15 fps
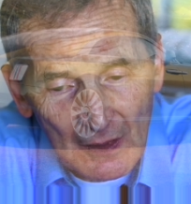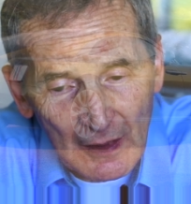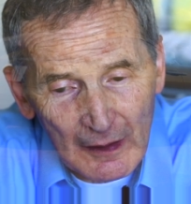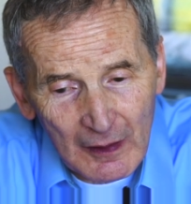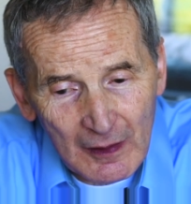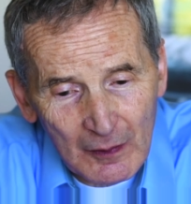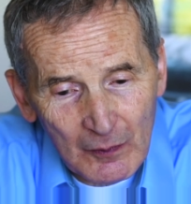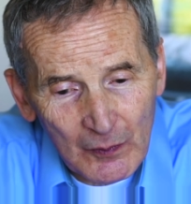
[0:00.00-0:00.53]
they
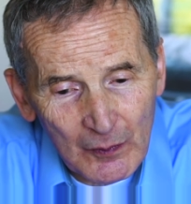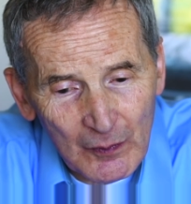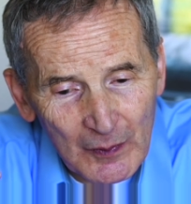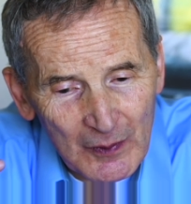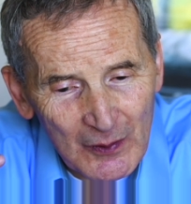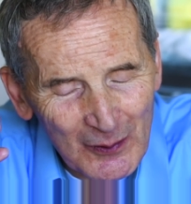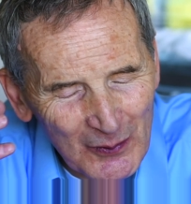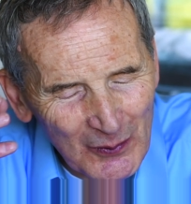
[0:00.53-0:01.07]

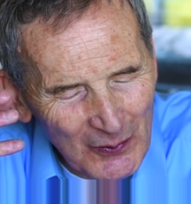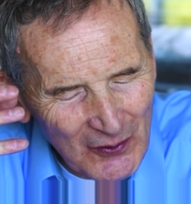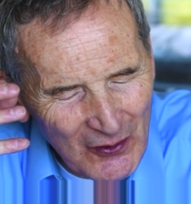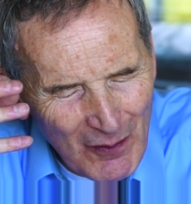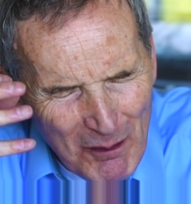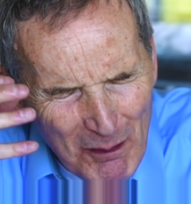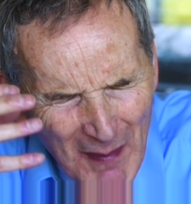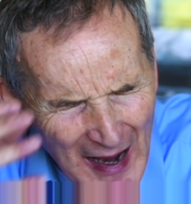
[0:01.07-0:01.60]
took
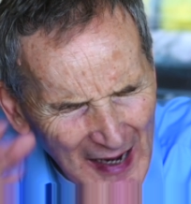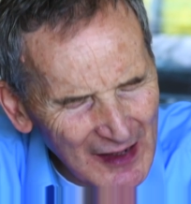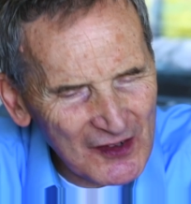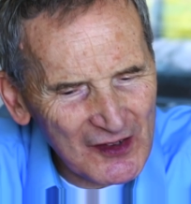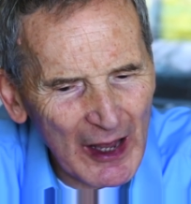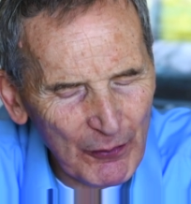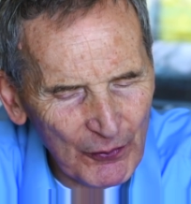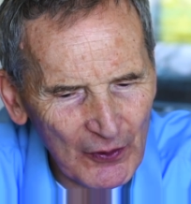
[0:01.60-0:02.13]
tremendous
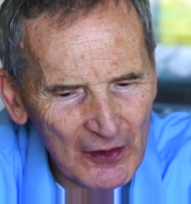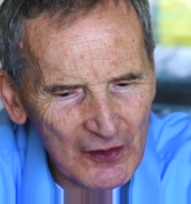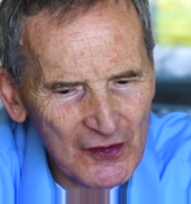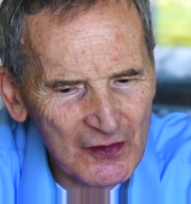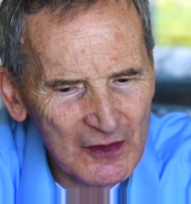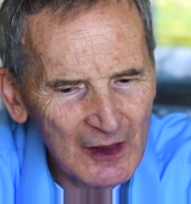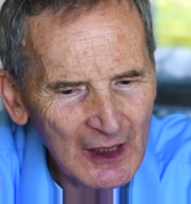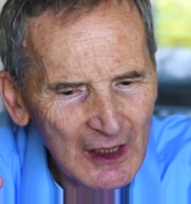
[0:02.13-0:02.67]

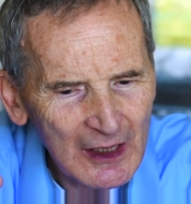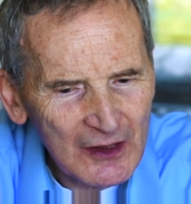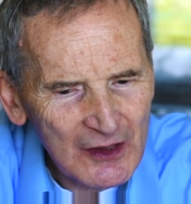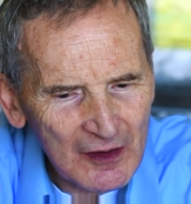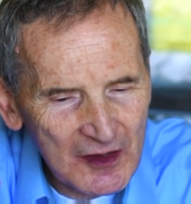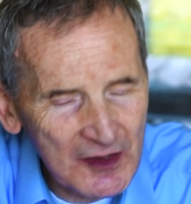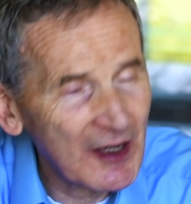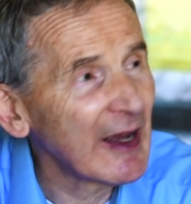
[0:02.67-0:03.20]
efforts to
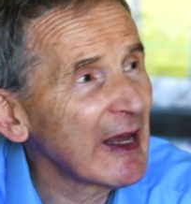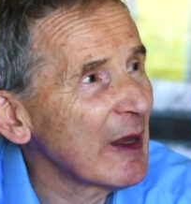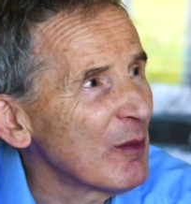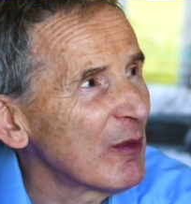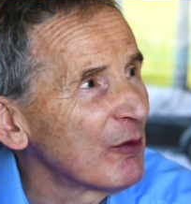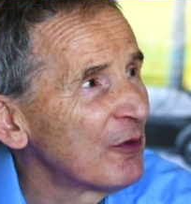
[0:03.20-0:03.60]
tame a